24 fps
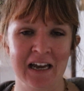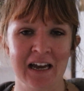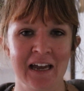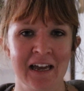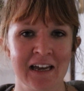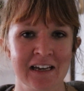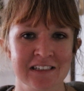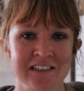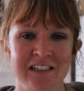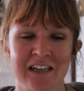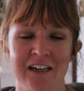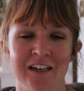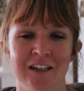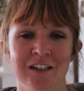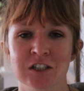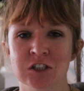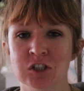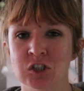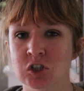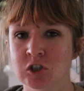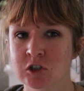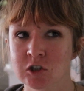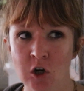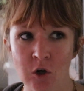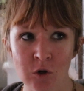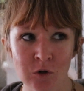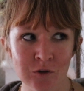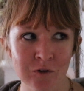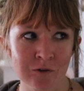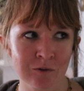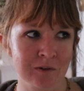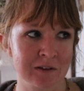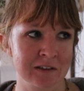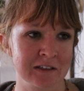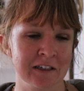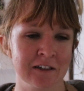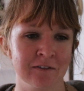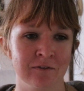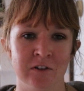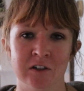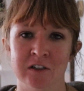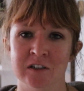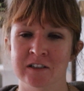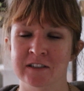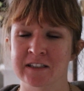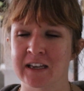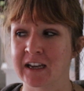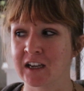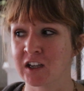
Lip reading: and I can show you cleavers.